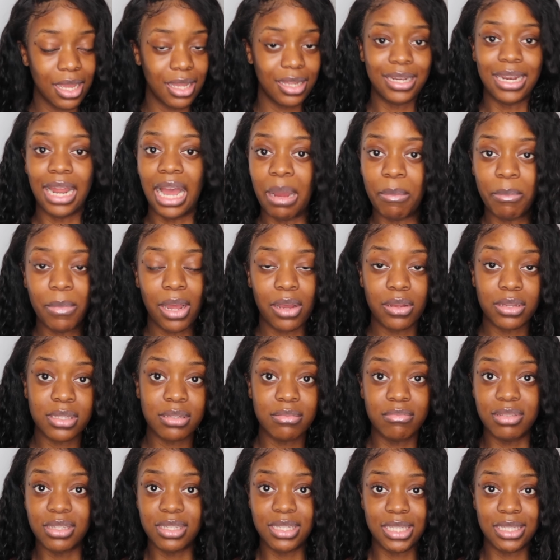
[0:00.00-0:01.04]
Now I'm now
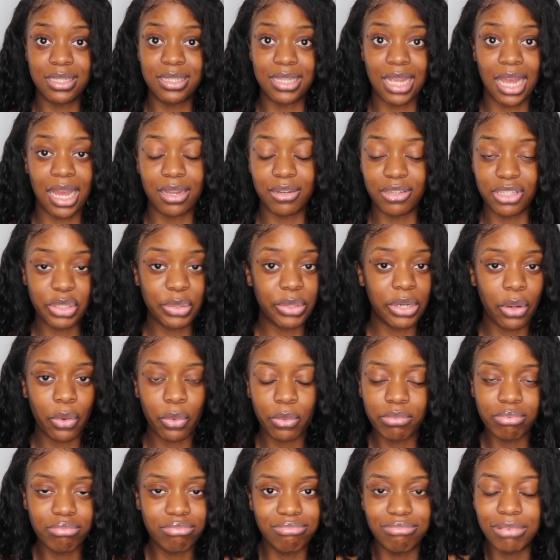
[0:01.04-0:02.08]
sat doing
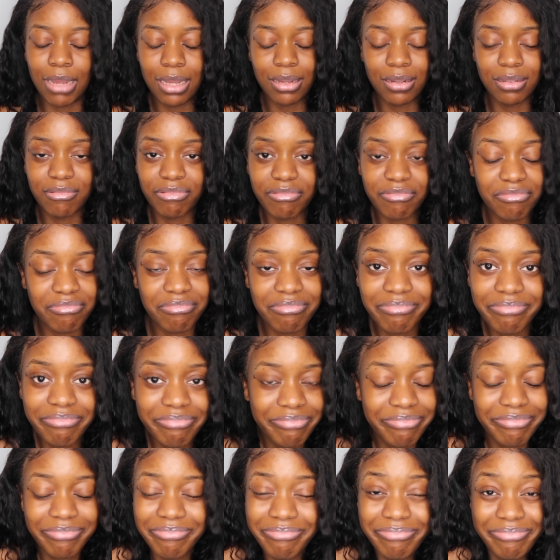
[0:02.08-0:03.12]

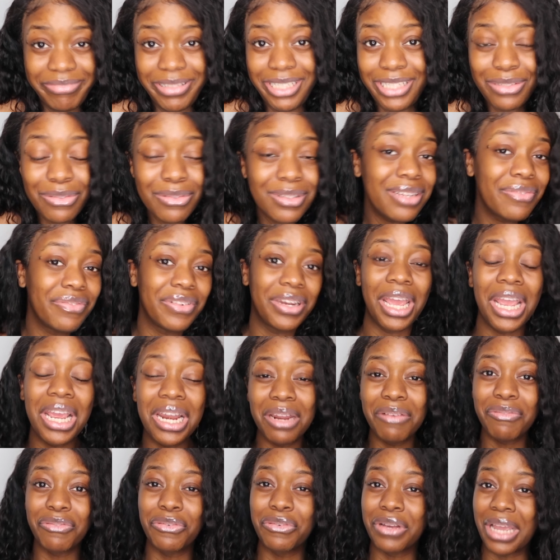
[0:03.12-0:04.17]
it's not even
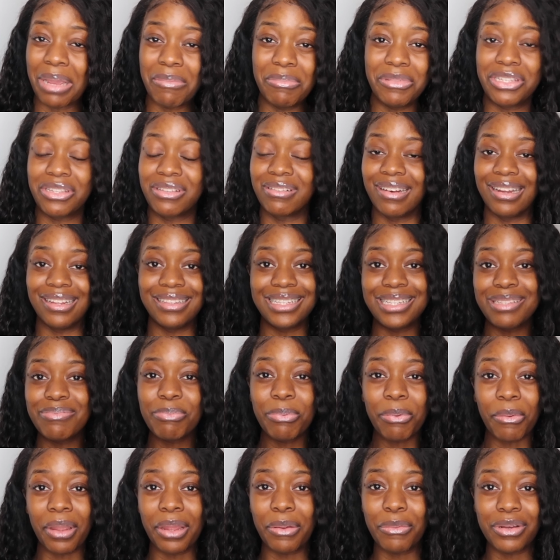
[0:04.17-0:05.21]
A-level chemistry at this
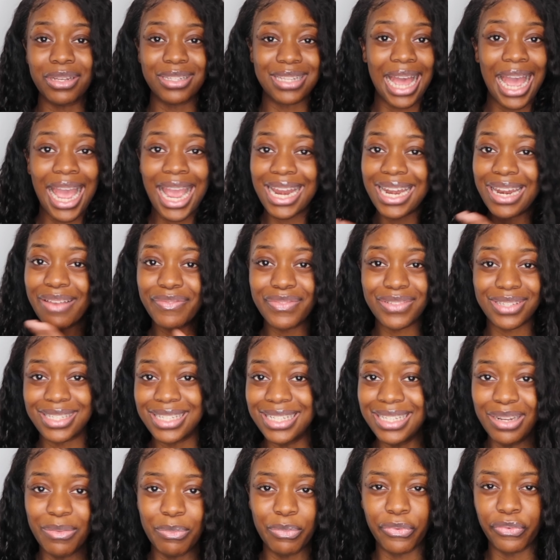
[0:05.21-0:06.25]
point, because I never
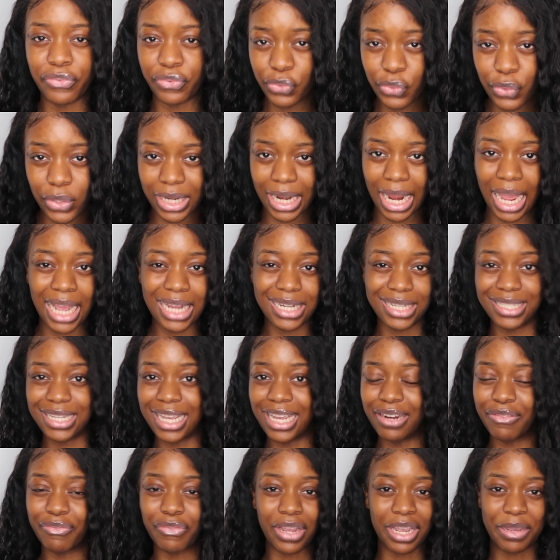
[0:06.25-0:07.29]
seen it before and I did
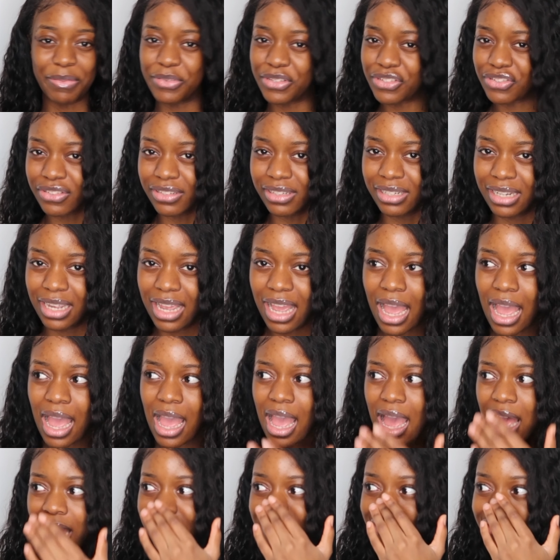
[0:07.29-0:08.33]
A-level chemistry.
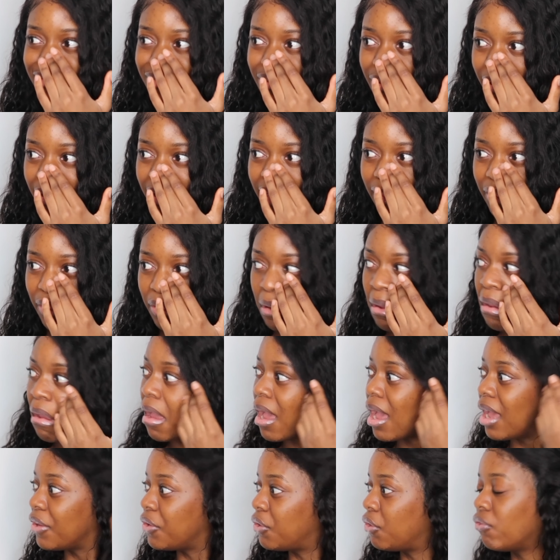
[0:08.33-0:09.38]
So
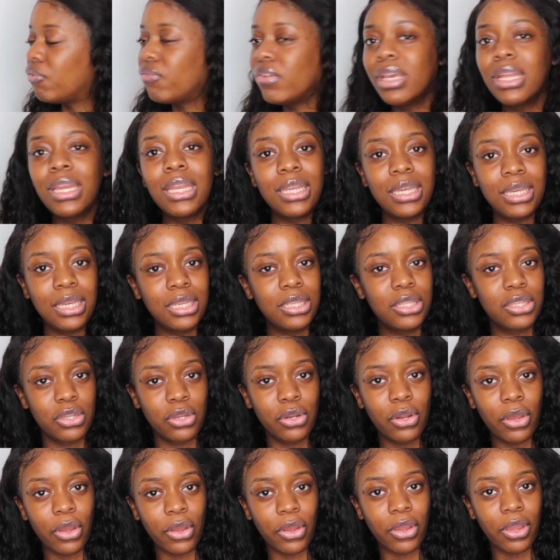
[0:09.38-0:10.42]
you really need to
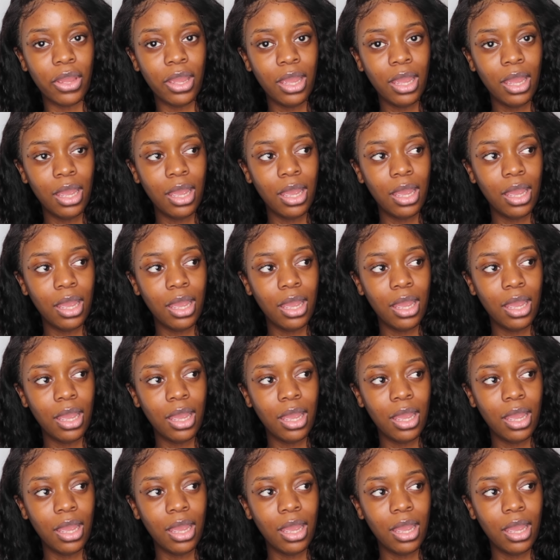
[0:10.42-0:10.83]
know